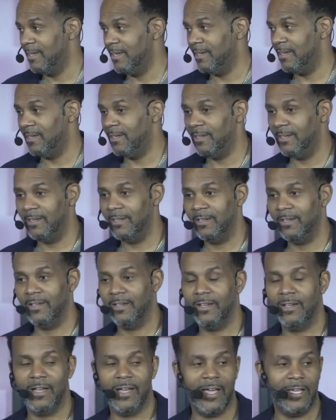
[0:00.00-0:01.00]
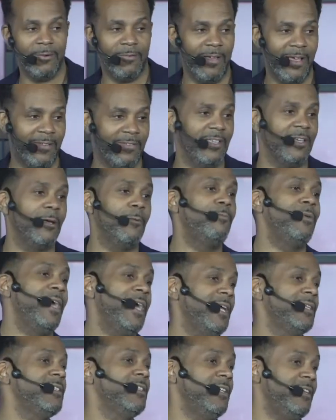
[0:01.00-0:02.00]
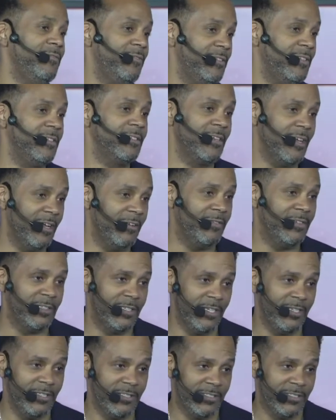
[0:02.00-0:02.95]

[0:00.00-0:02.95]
uh, I don't have the capacity for this conversation.